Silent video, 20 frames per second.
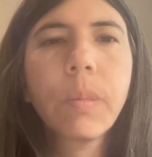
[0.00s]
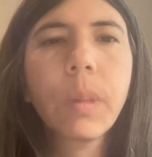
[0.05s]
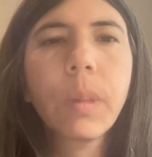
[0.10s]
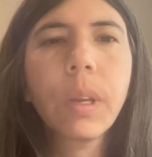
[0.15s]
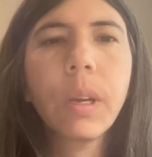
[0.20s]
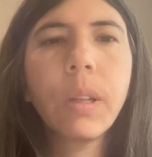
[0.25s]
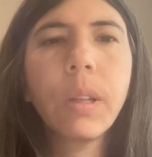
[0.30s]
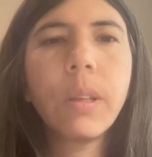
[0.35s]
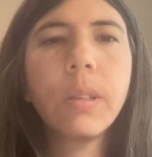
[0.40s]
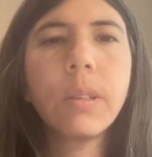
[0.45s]

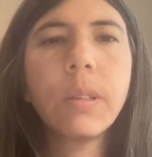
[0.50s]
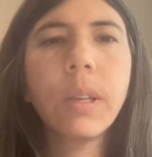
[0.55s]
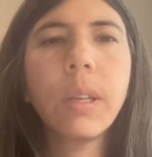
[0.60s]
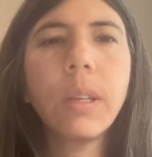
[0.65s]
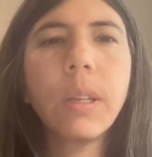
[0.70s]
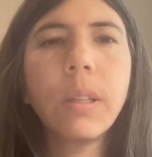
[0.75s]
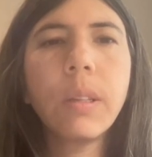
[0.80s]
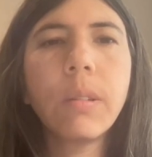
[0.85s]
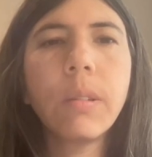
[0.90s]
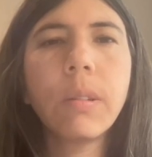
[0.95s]

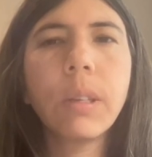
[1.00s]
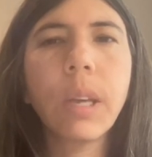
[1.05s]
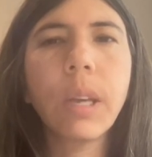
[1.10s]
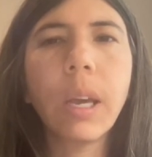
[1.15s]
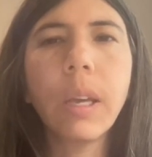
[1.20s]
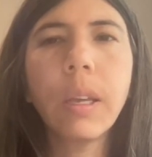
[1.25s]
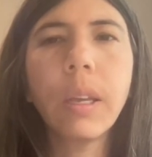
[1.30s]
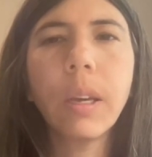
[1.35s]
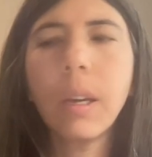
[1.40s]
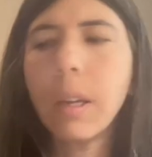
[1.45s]
decided to
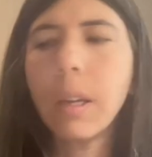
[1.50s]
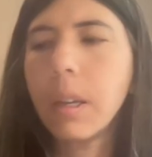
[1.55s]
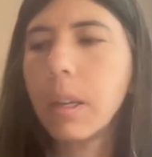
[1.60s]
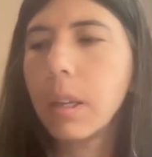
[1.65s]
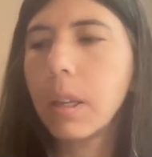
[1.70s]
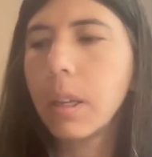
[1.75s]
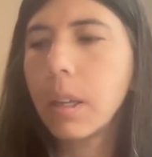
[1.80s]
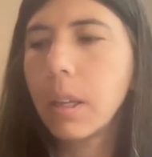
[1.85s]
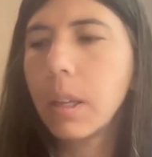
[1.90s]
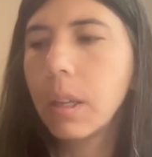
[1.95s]
take it.
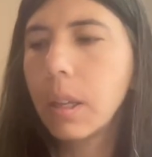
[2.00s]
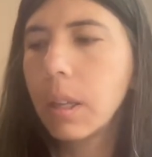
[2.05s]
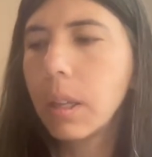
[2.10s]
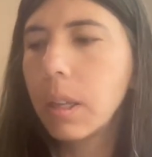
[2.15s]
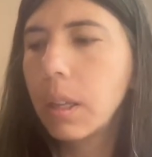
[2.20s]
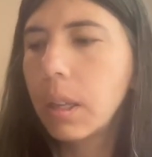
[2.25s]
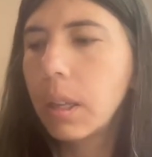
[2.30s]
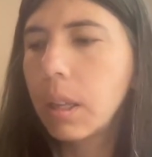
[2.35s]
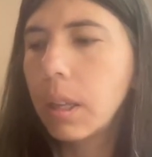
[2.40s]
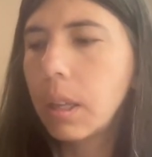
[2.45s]

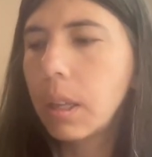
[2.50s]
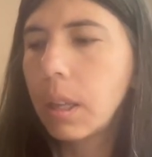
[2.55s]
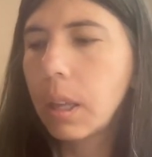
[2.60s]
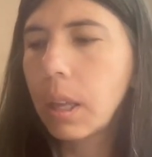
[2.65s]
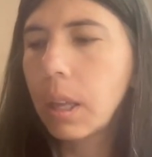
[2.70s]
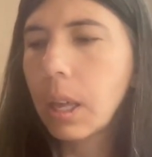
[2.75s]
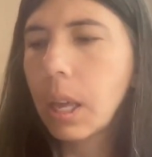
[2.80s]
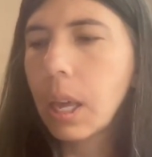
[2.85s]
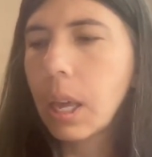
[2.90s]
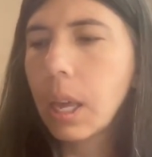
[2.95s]

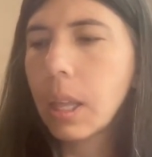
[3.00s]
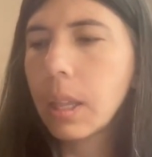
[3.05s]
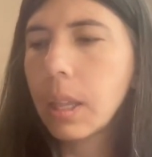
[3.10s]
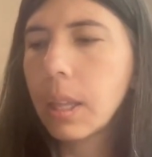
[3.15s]
And